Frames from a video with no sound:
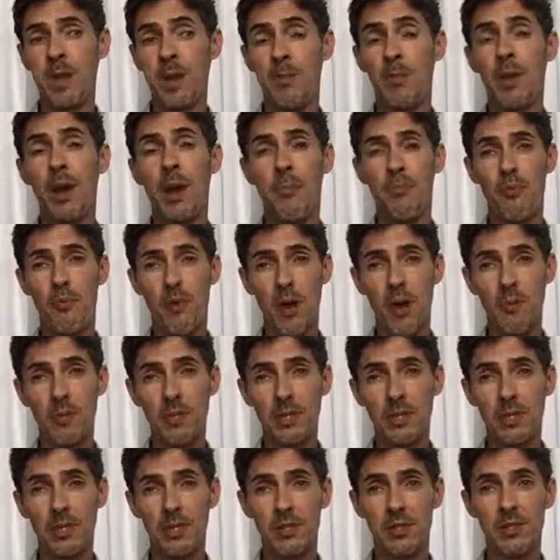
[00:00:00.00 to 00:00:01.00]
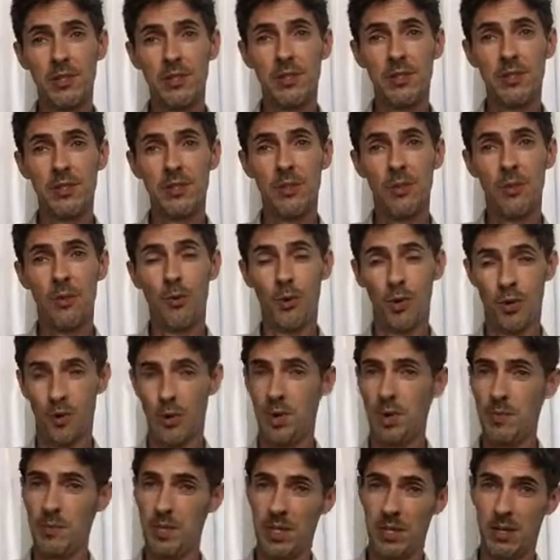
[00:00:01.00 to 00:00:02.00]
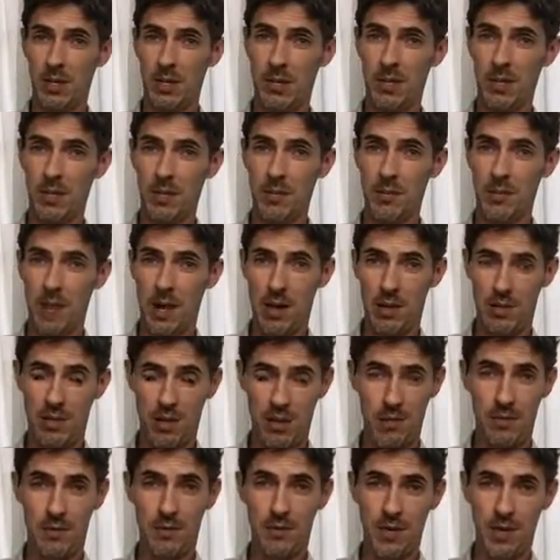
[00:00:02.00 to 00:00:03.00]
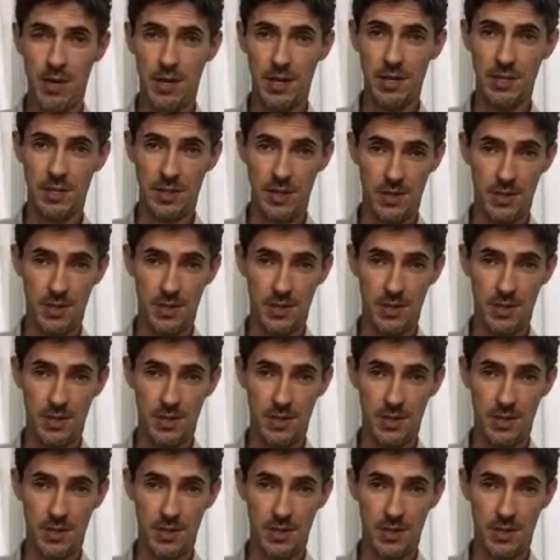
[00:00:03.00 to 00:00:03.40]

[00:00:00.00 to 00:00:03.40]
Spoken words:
but I promise we're going to be talking about other things